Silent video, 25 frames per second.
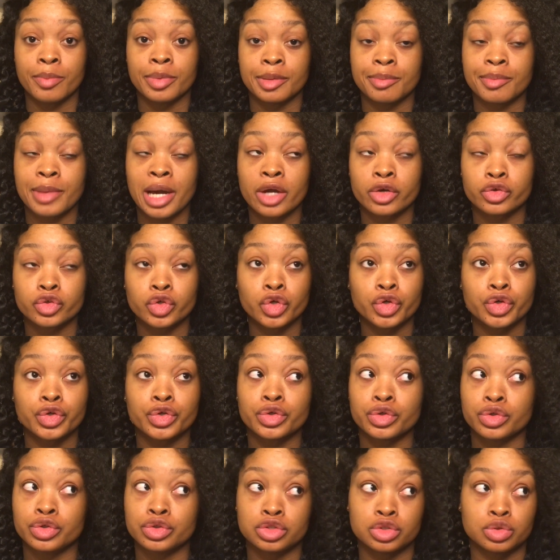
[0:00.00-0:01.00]
but my
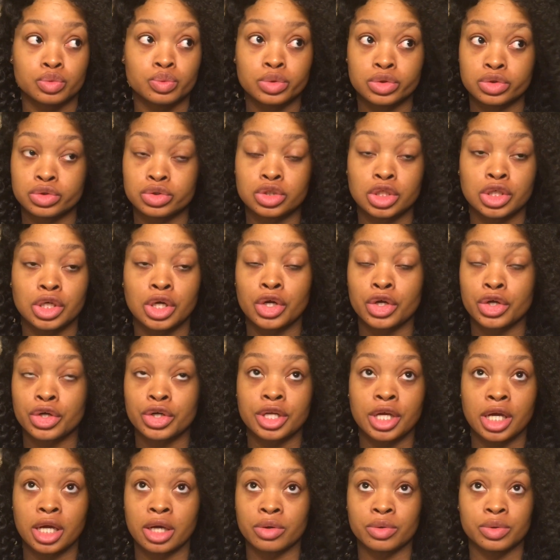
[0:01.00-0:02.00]
curls will
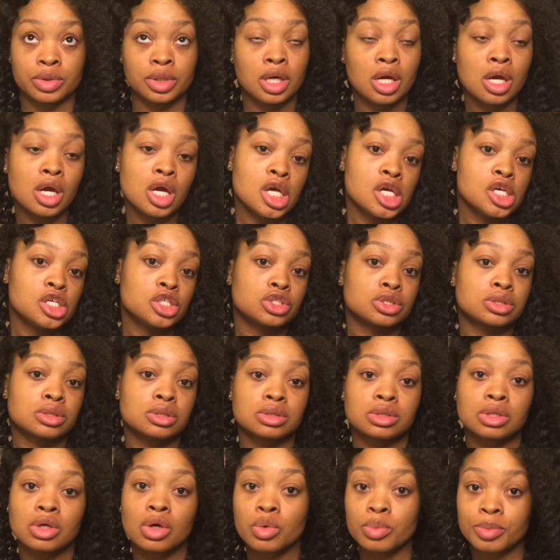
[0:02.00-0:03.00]
turn out
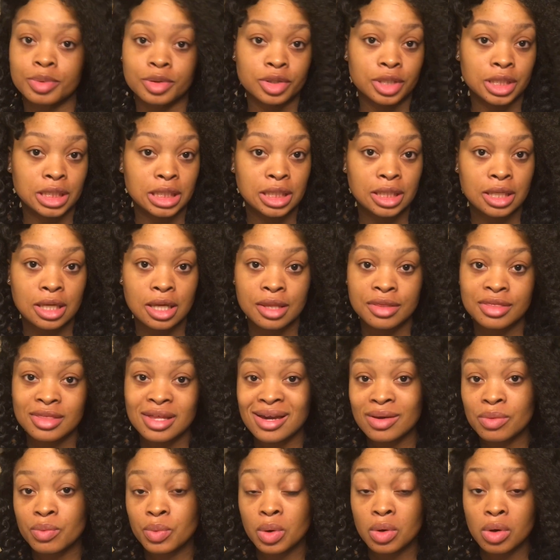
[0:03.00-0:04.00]
so pretty and
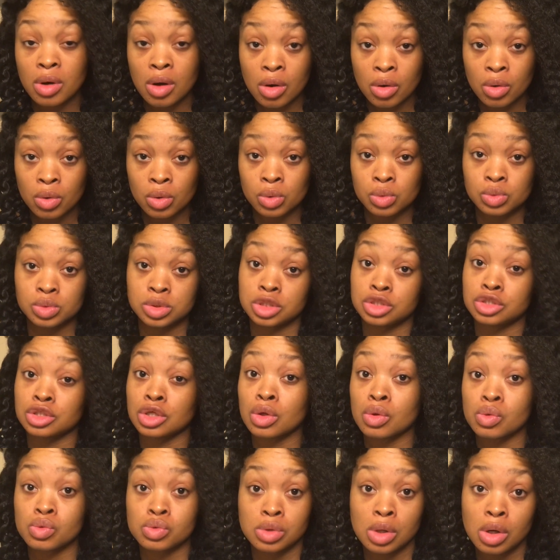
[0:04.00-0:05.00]
they will hold
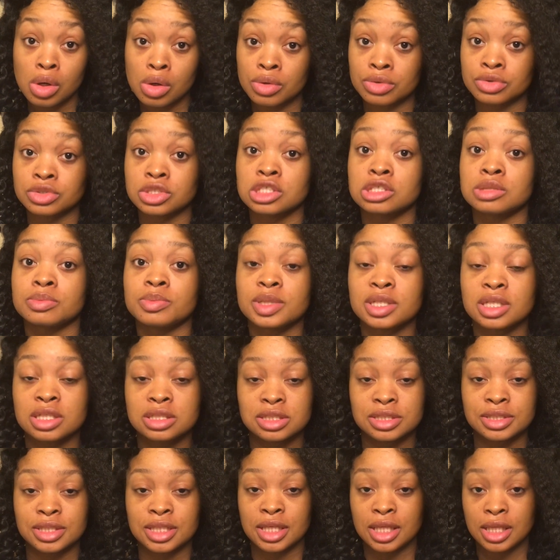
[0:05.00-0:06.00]
so long just
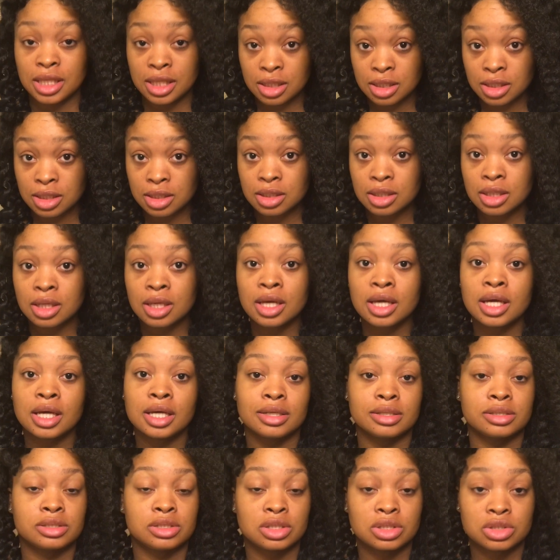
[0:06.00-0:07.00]
because the heat
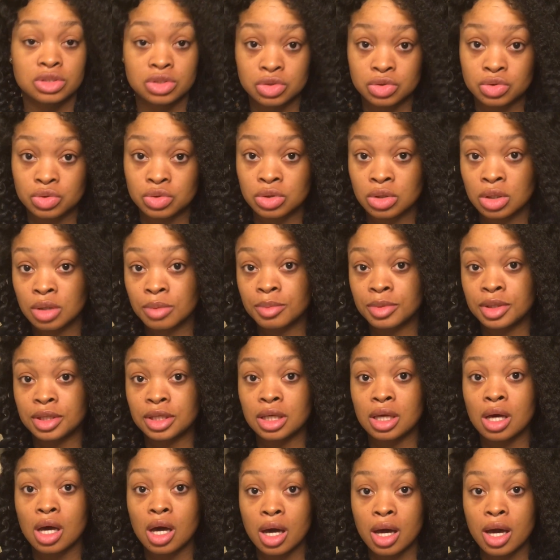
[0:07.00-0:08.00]
is
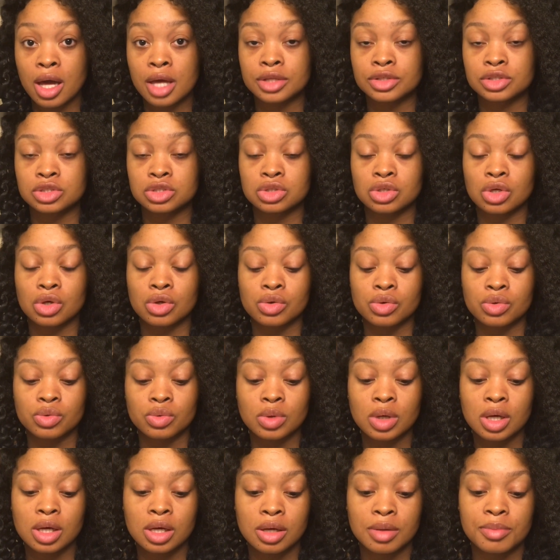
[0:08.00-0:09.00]
extremely hot.
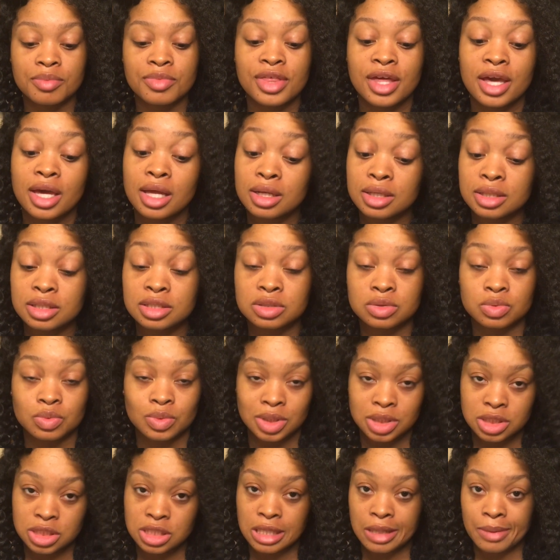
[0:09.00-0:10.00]
So that is
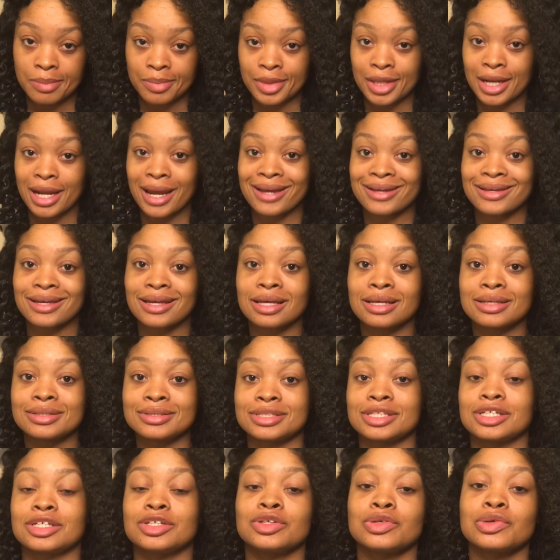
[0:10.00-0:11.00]
one tip that I can
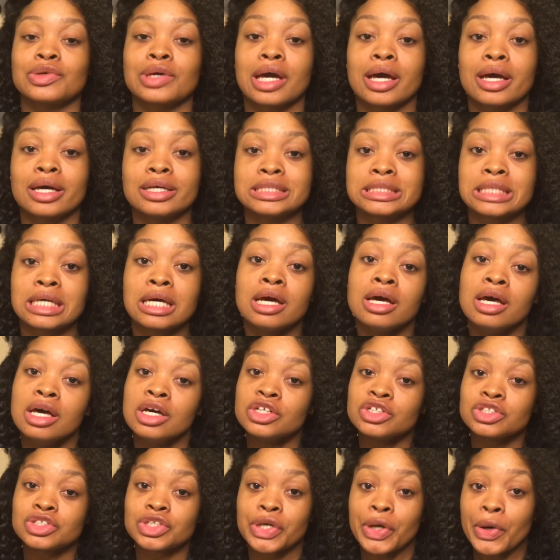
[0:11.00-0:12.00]
tell you guys.
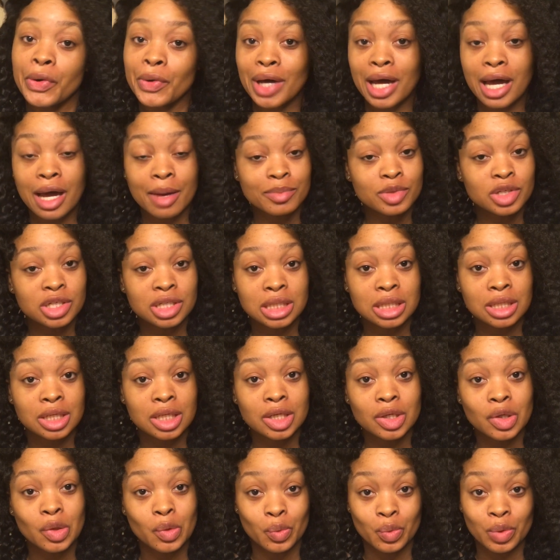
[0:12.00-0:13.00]
So I'm
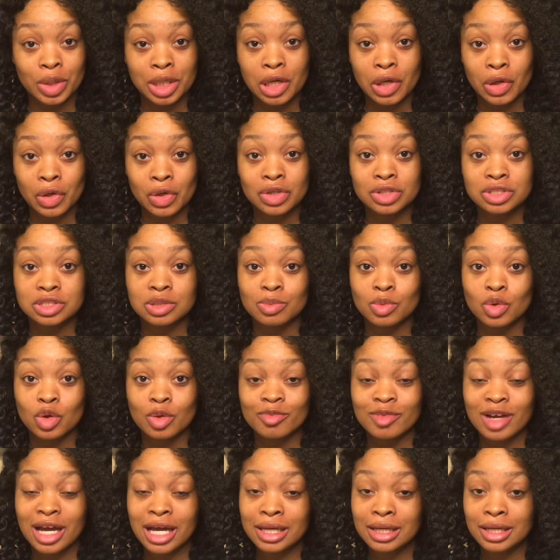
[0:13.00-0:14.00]
gonna recurl some more
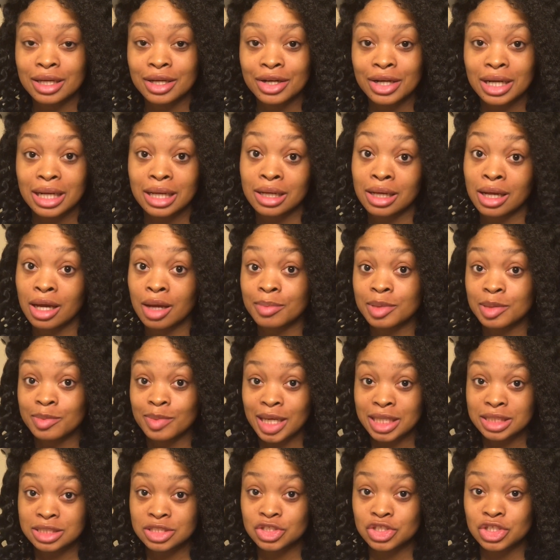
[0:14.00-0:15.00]
of my hair and I'll be
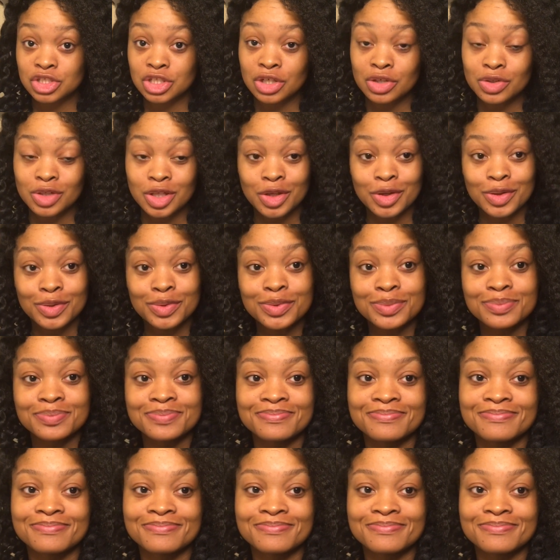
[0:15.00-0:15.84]
back to show you.